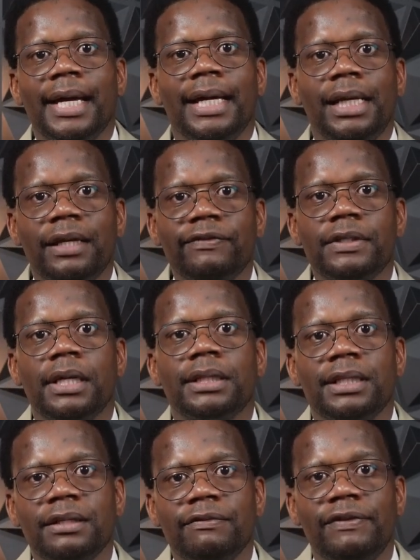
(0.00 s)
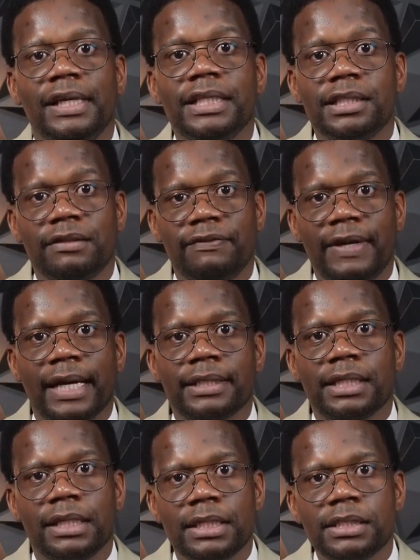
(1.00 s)
I left out the inflation
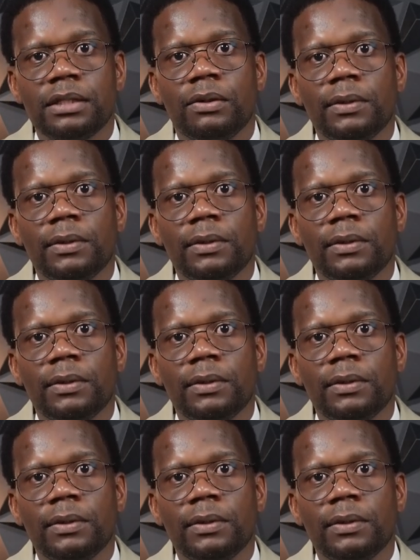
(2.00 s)
factor. And I said,